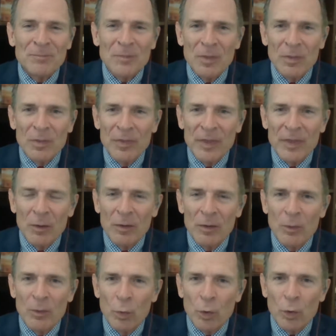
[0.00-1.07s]

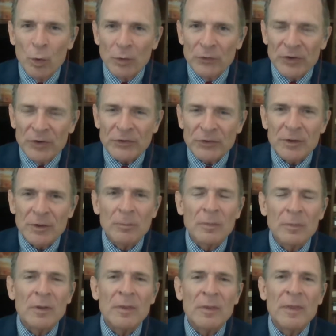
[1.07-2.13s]
the world
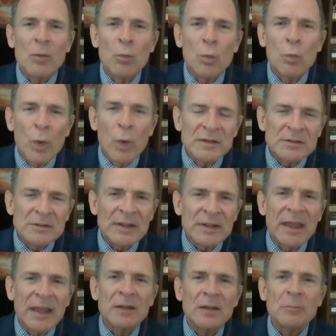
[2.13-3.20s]
system, they want to
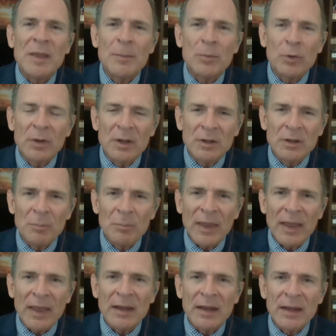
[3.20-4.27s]
get people into
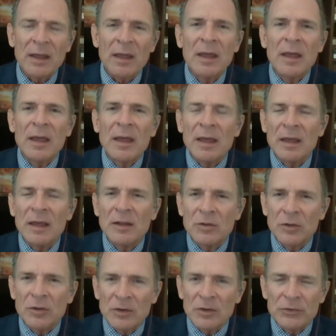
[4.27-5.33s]
panic,
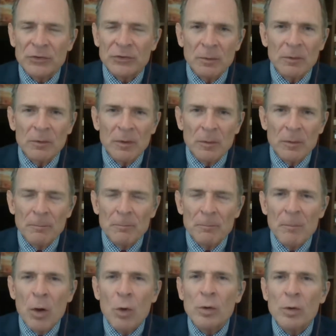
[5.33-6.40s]
into this
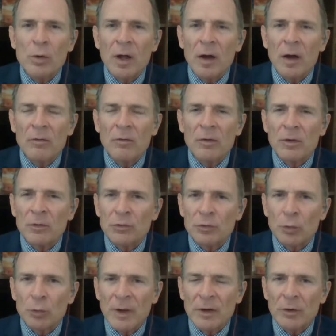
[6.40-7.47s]
mode of
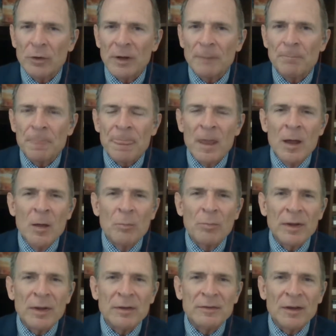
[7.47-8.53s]
surrendering.
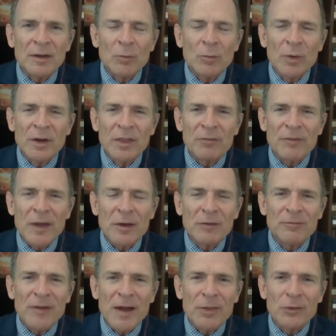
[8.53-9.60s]
But one of the
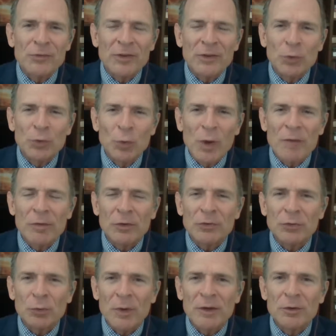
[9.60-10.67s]
founding fathers says, whoever
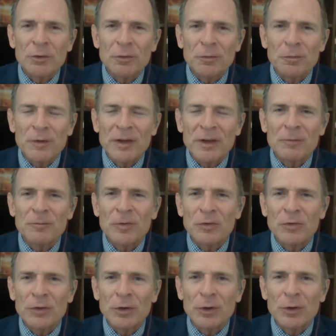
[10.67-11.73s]
surrenders freedom for
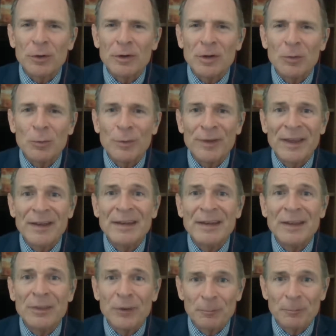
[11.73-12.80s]
security will get
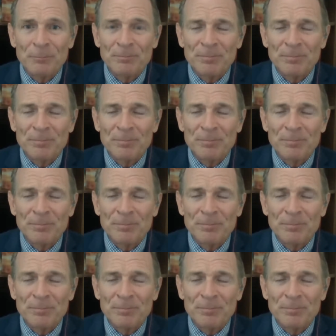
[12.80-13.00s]
neither.